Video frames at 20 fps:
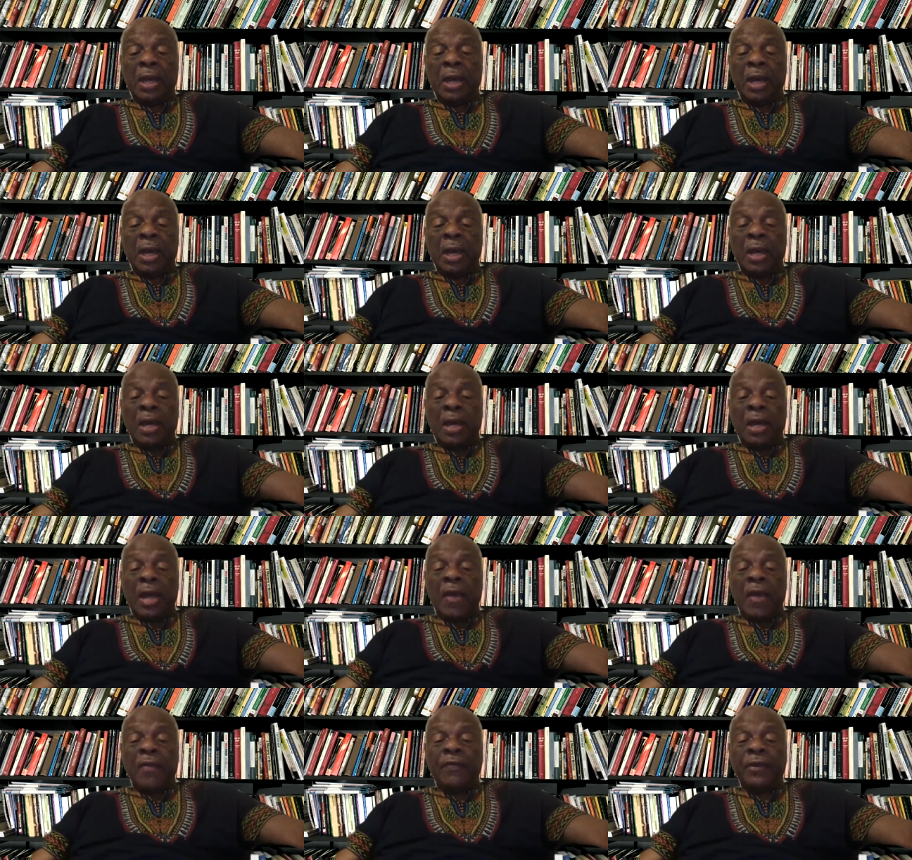
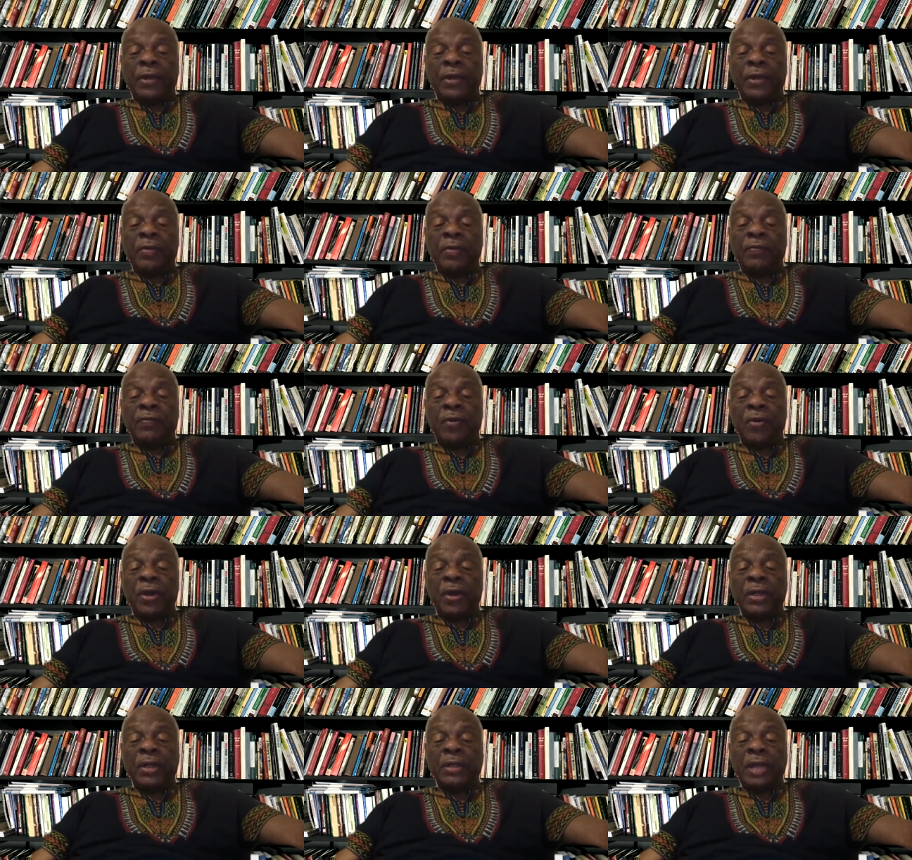Africa, for
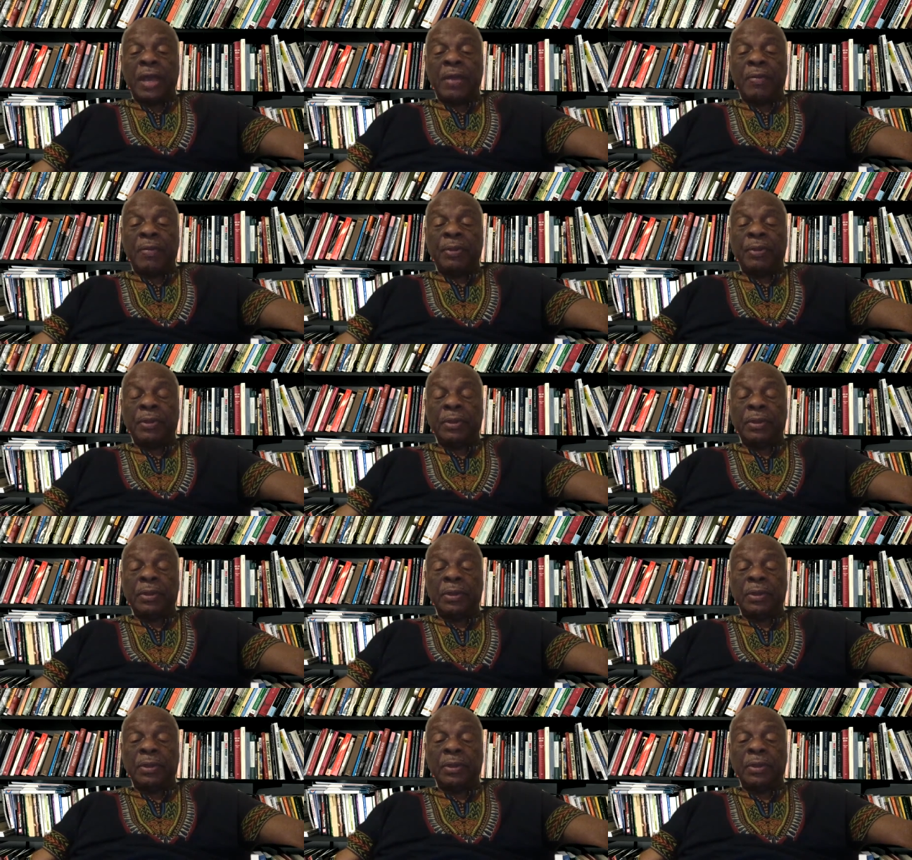example,
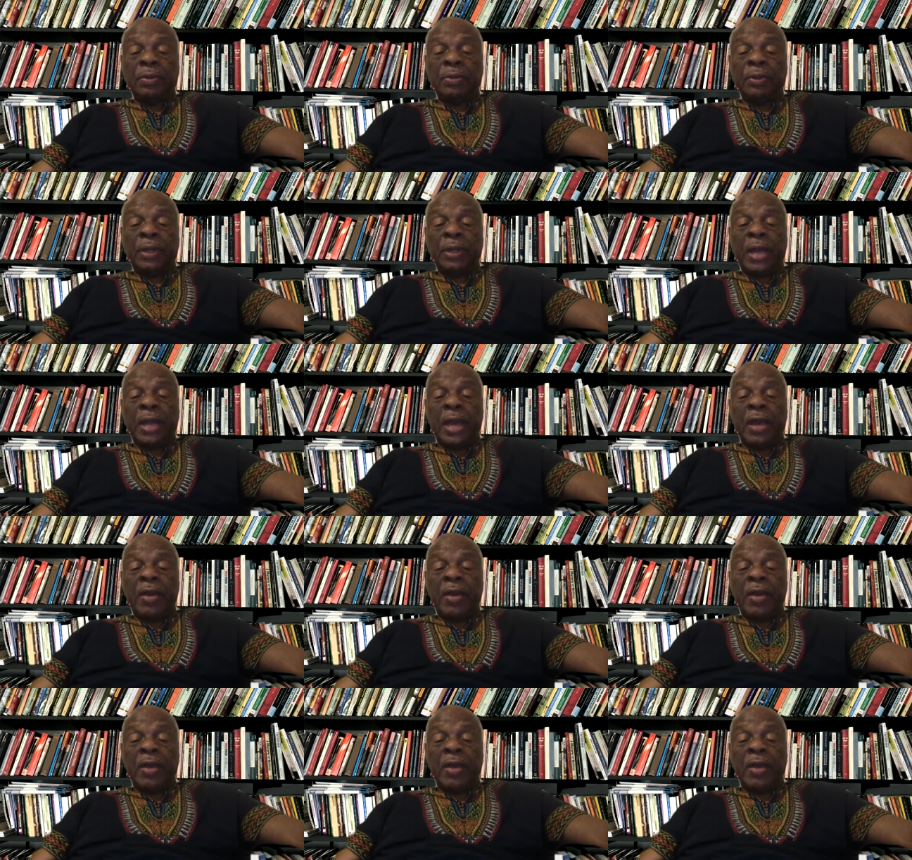we have